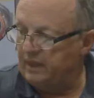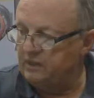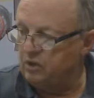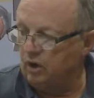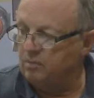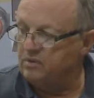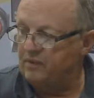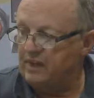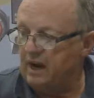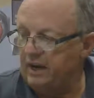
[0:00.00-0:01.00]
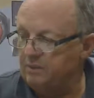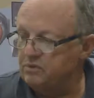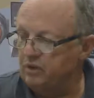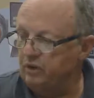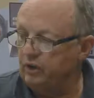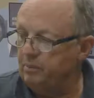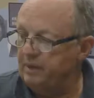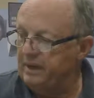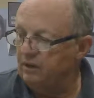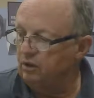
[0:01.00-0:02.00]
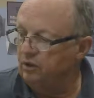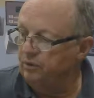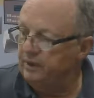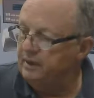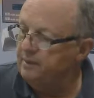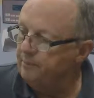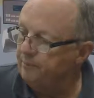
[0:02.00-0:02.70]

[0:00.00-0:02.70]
in terms of the items that are going to be included.